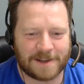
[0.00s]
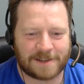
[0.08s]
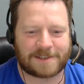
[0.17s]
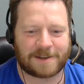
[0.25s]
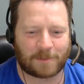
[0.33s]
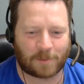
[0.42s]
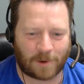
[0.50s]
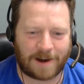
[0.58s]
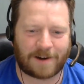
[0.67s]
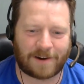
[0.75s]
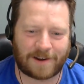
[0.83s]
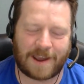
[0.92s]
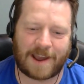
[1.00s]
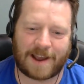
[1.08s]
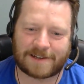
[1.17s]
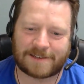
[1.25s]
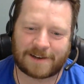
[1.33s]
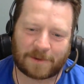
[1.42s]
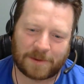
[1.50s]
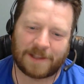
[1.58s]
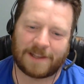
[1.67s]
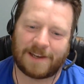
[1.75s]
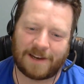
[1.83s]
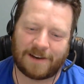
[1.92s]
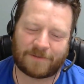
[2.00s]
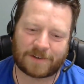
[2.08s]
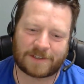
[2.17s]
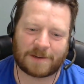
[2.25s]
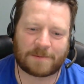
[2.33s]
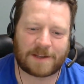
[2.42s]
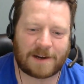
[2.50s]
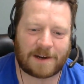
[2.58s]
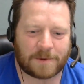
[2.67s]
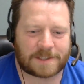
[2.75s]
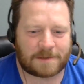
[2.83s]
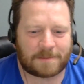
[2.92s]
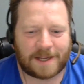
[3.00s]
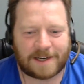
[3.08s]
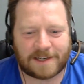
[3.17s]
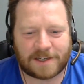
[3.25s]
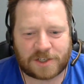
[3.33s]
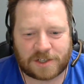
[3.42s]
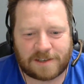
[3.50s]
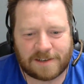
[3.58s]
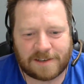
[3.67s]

some rare cache that I really needed for something, and I wasn't paying attention.